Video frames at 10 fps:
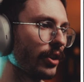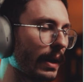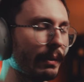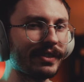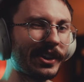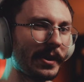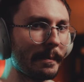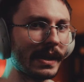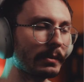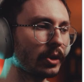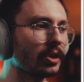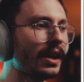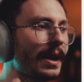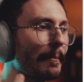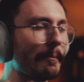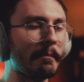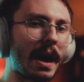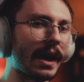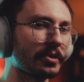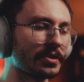I'm a very minimal,
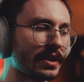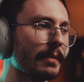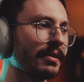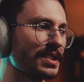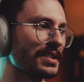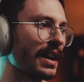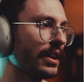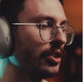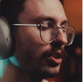modern type of designer.